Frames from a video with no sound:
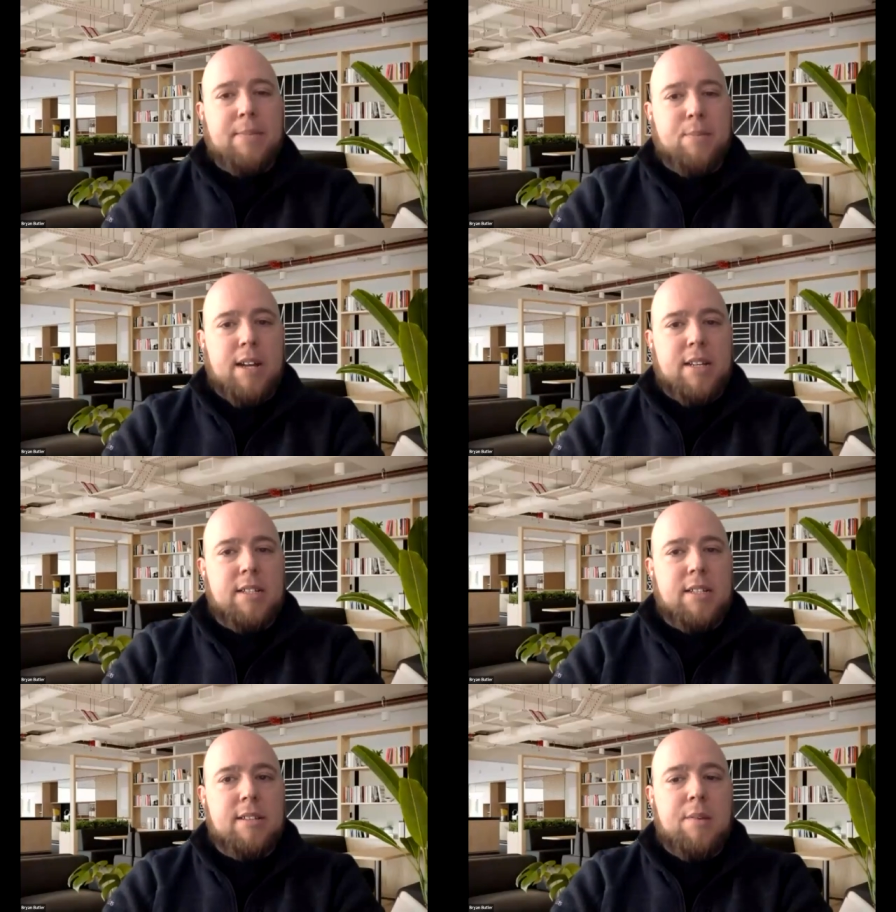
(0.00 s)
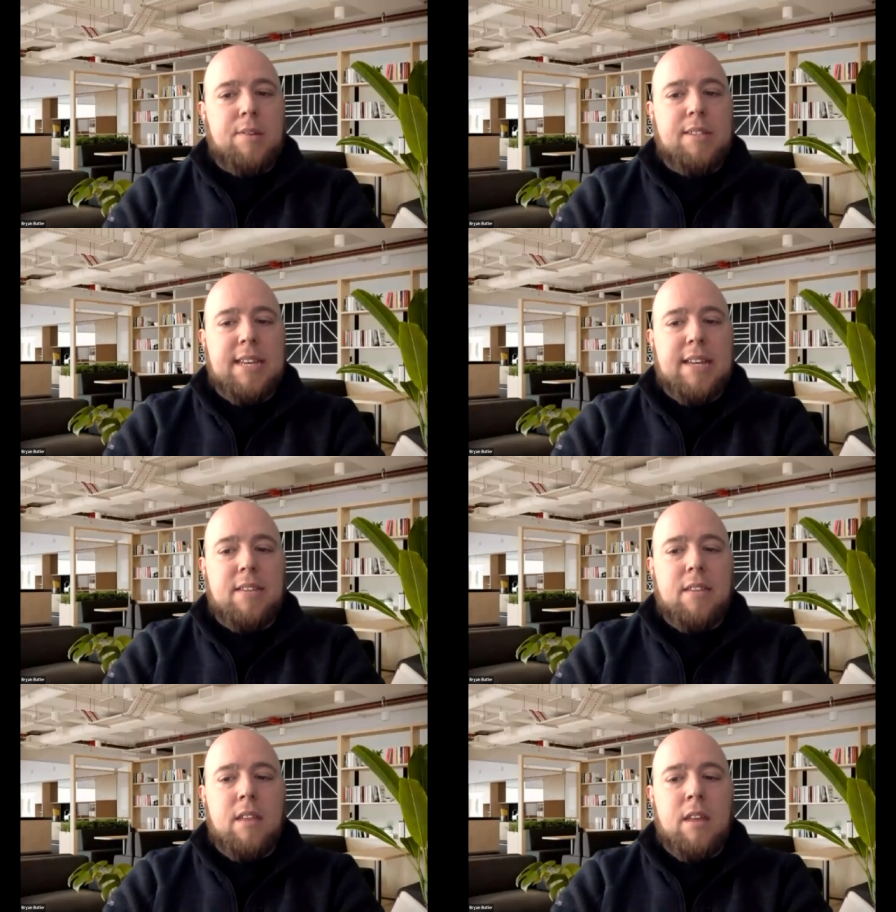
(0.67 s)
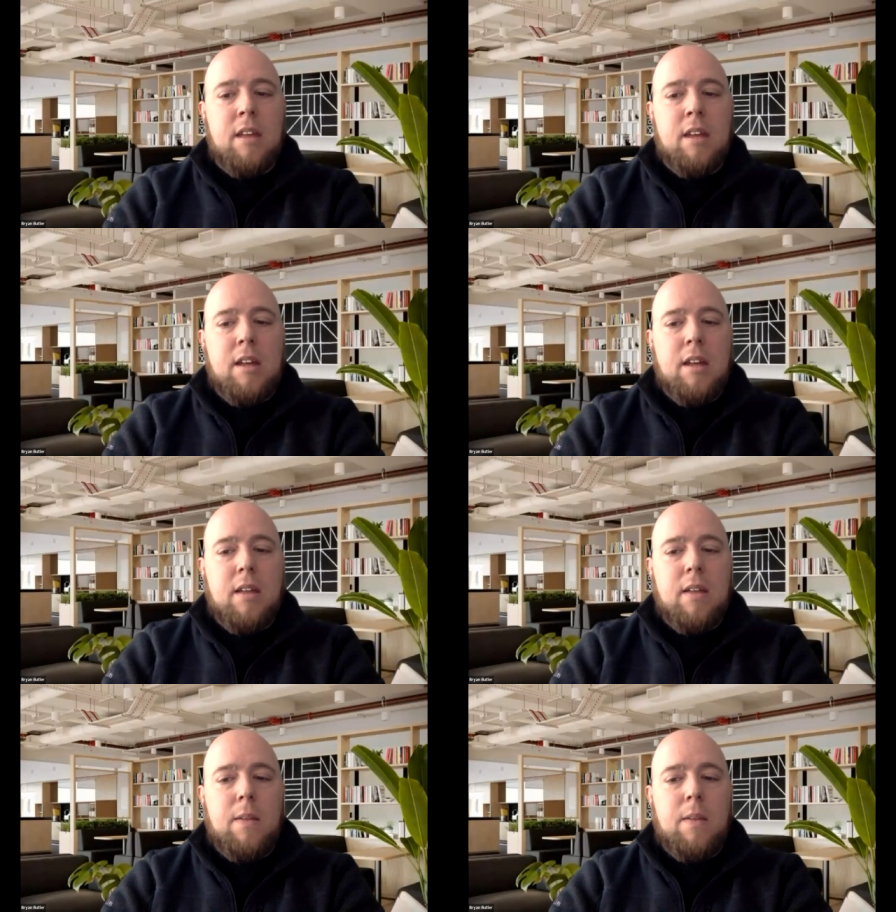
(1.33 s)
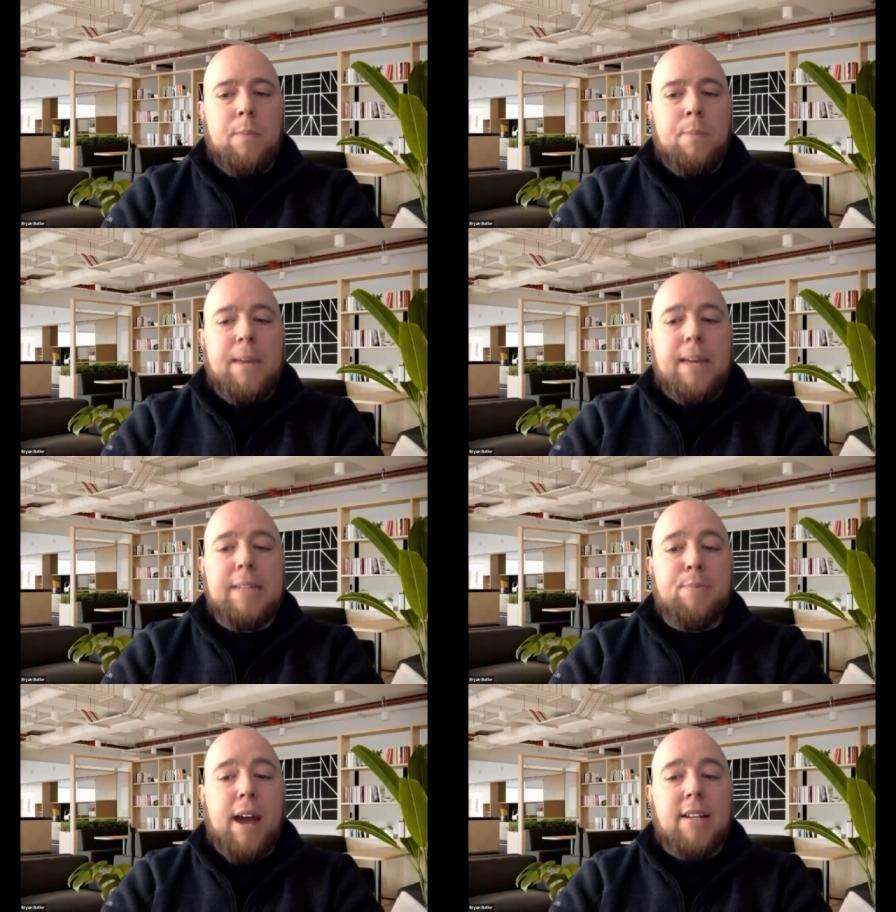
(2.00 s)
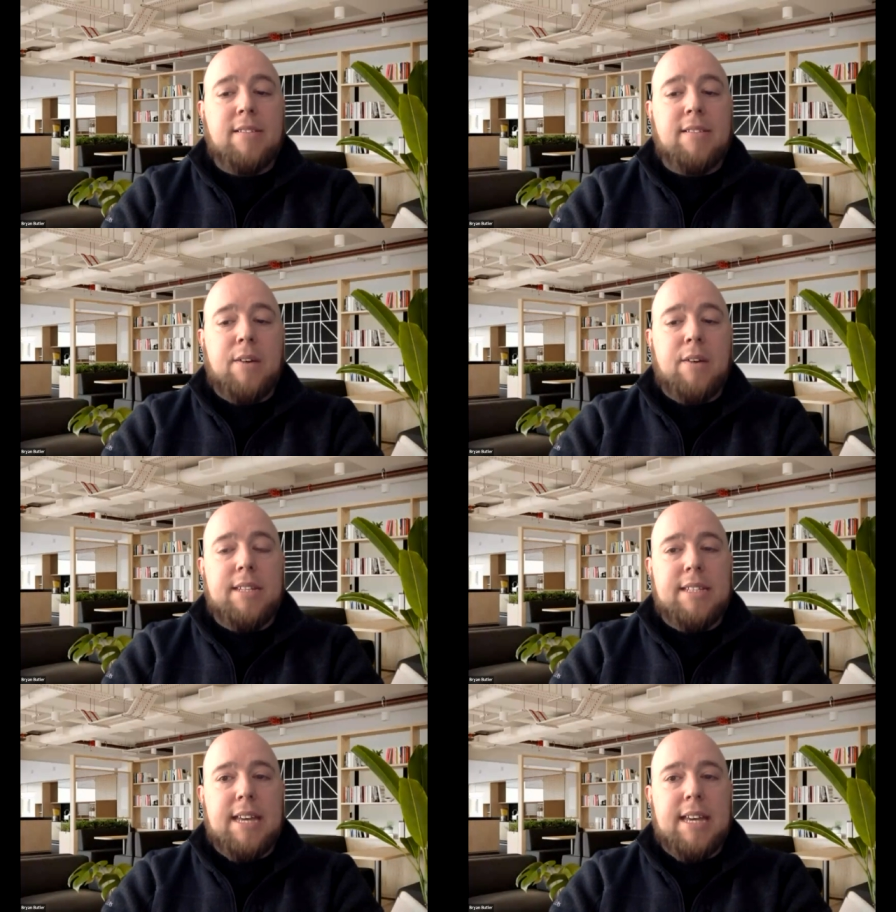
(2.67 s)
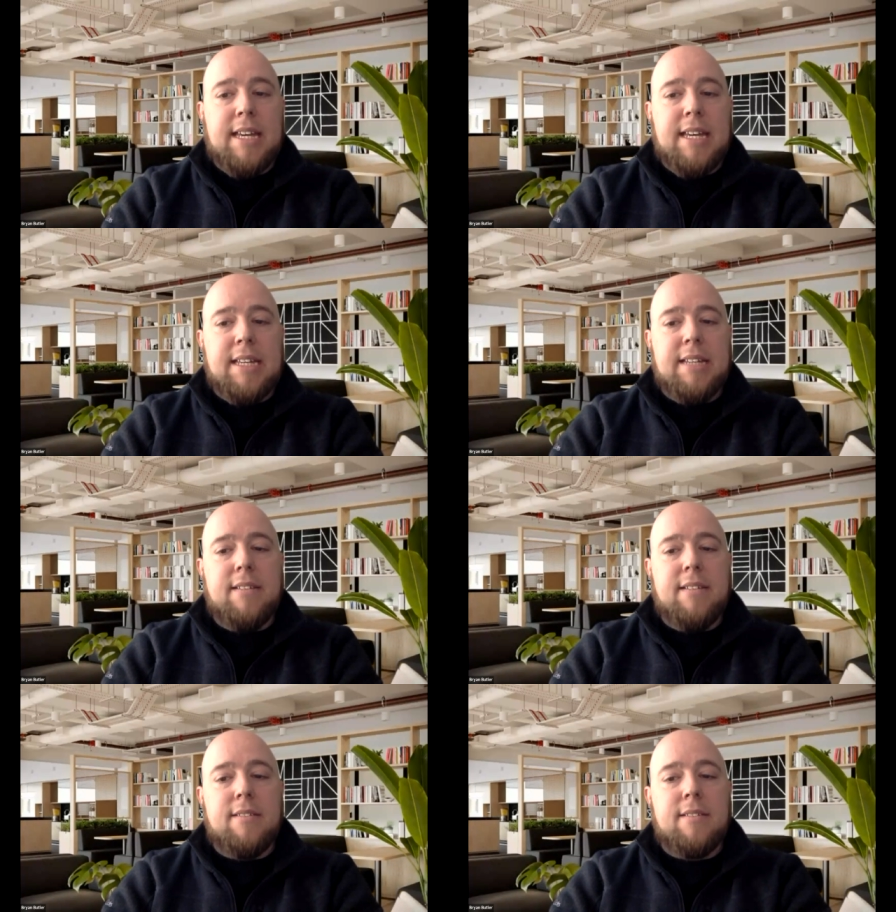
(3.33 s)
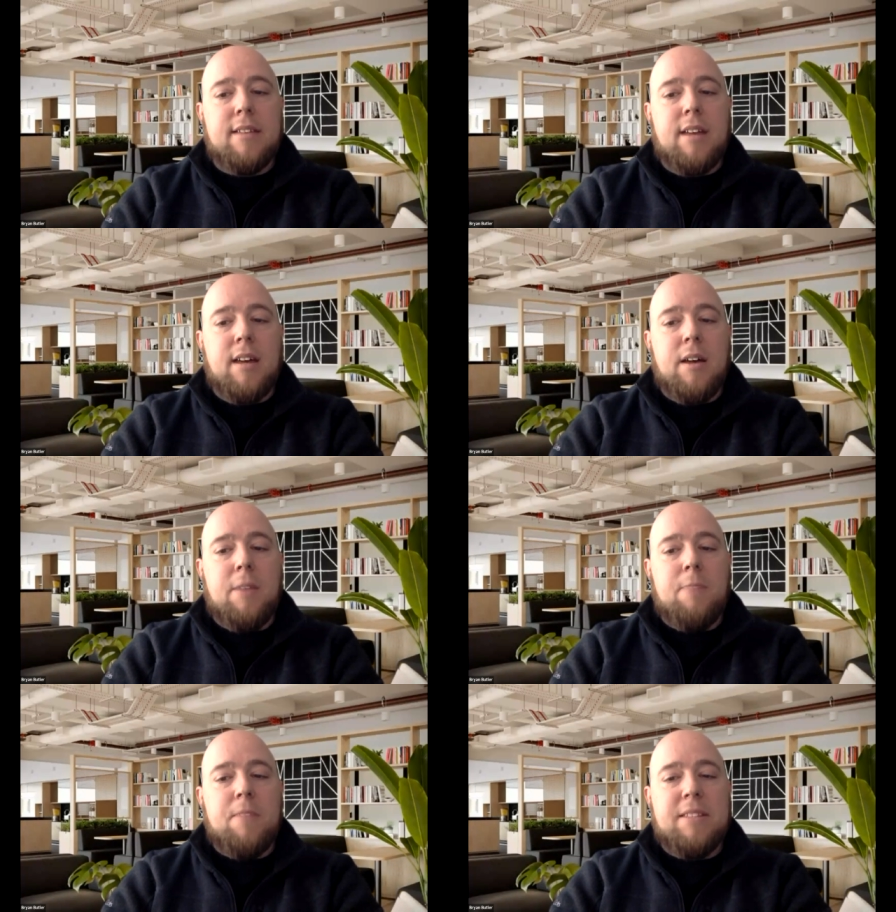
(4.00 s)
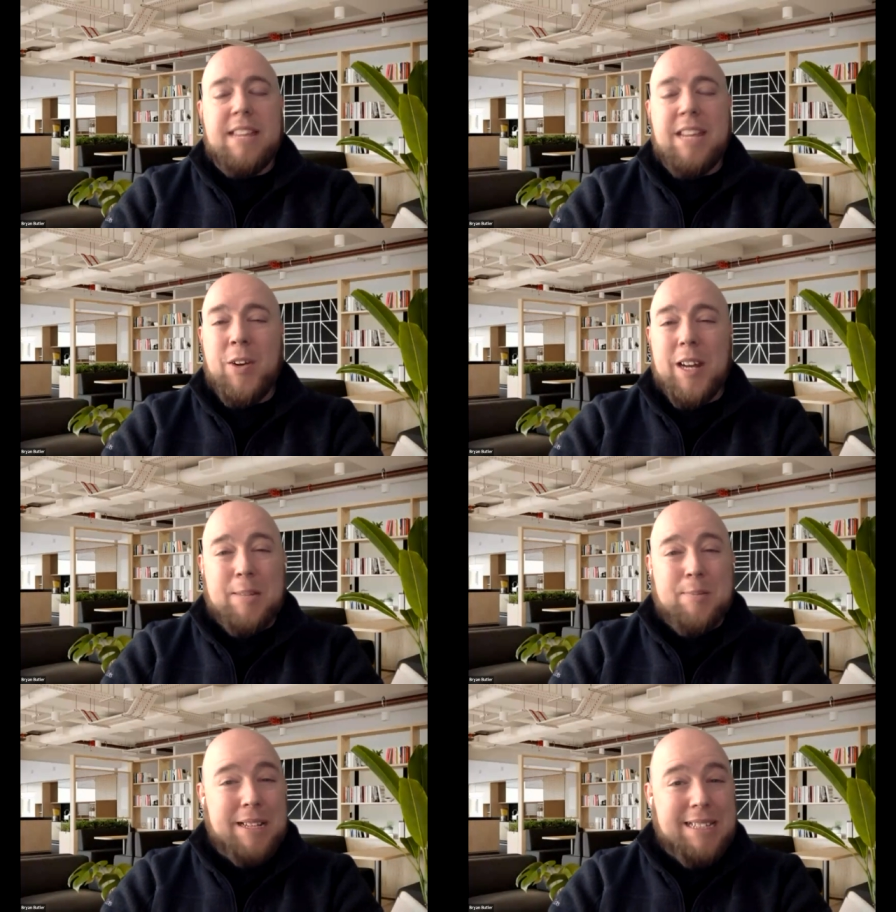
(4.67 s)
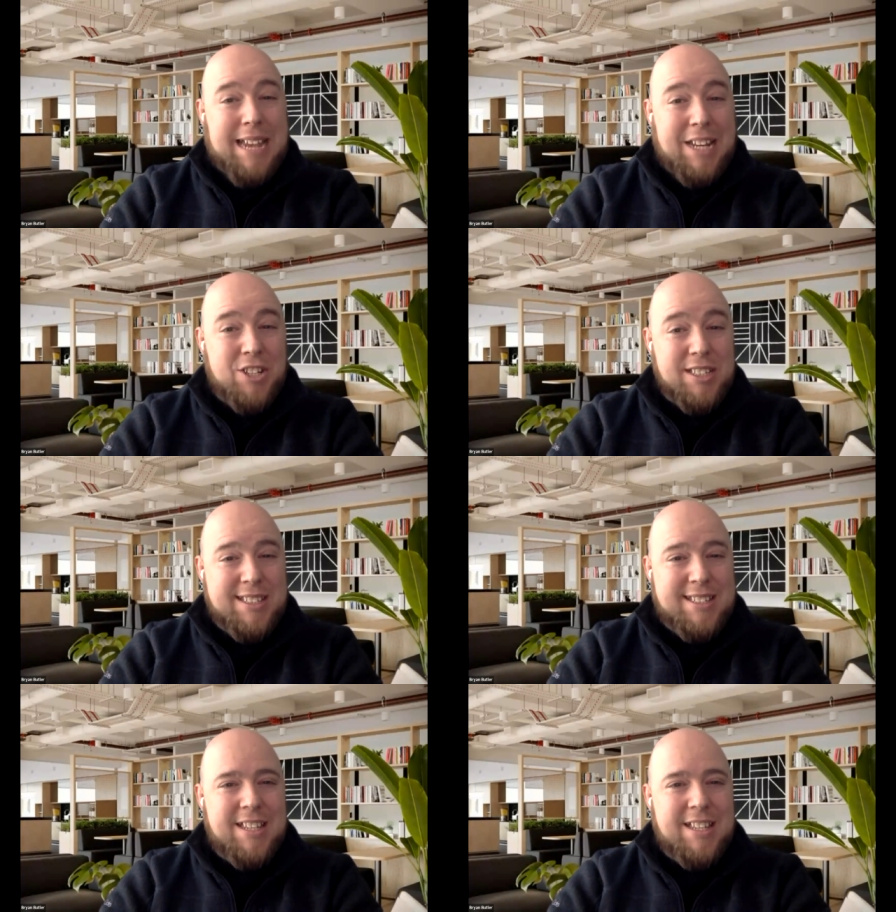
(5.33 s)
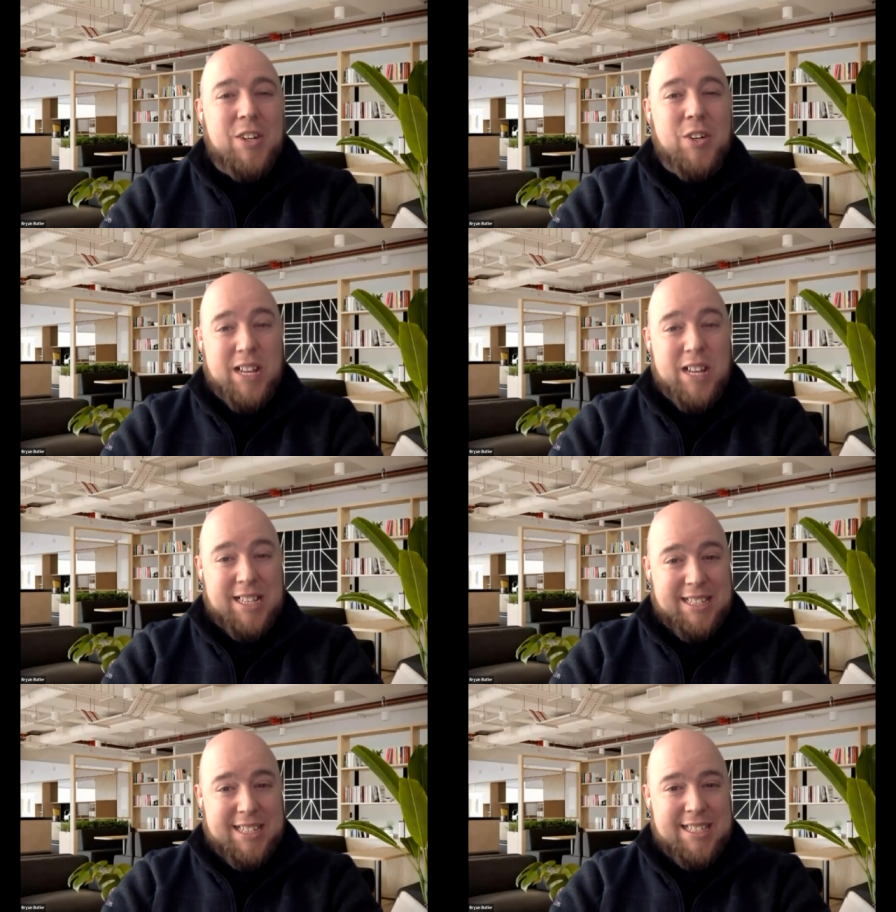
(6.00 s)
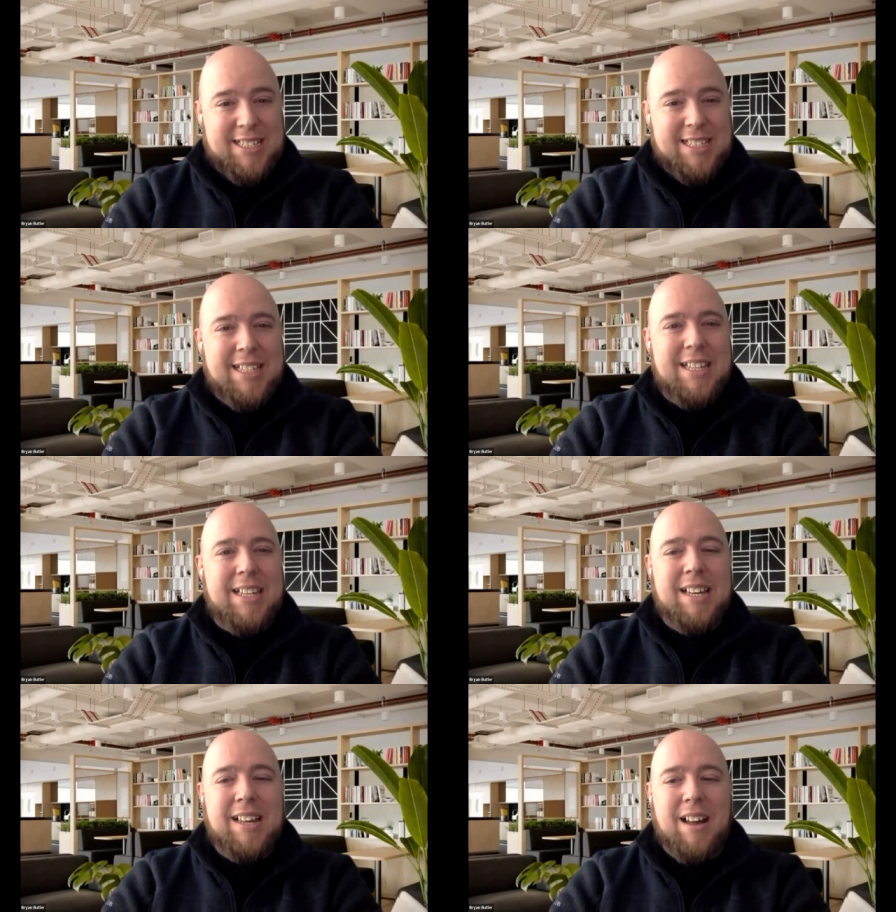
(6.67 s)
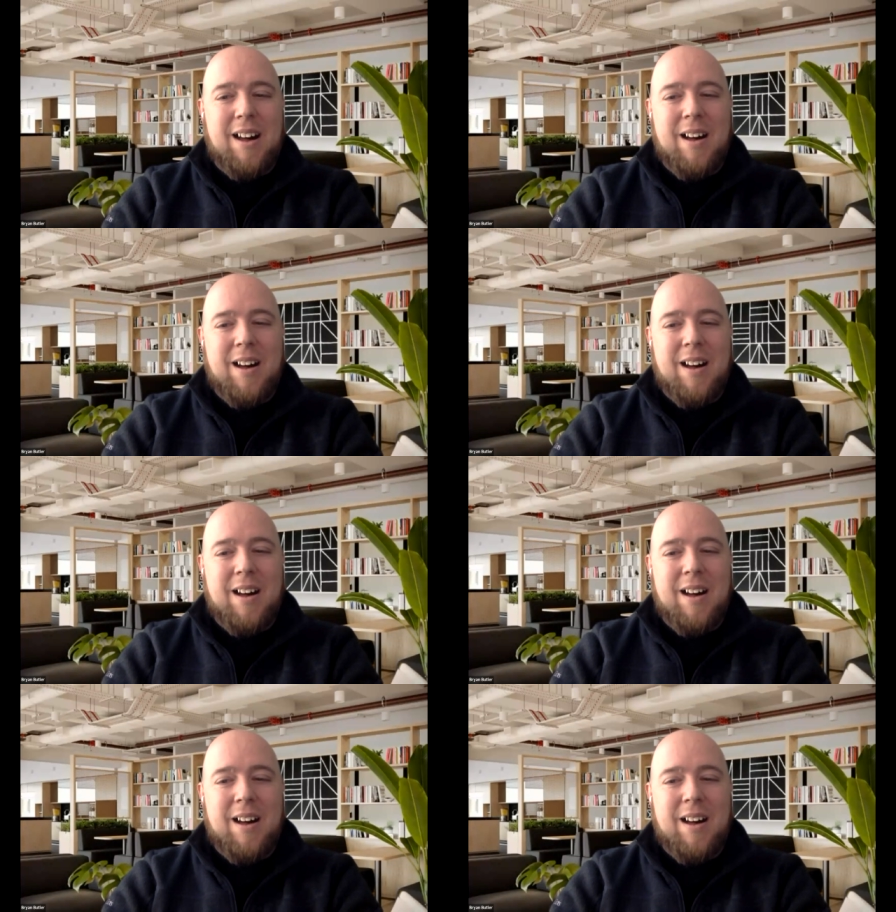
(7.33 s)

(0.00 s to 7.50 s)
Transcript: practice or the best practice? I would say the biggest practice I would say is setting your expectations correctly.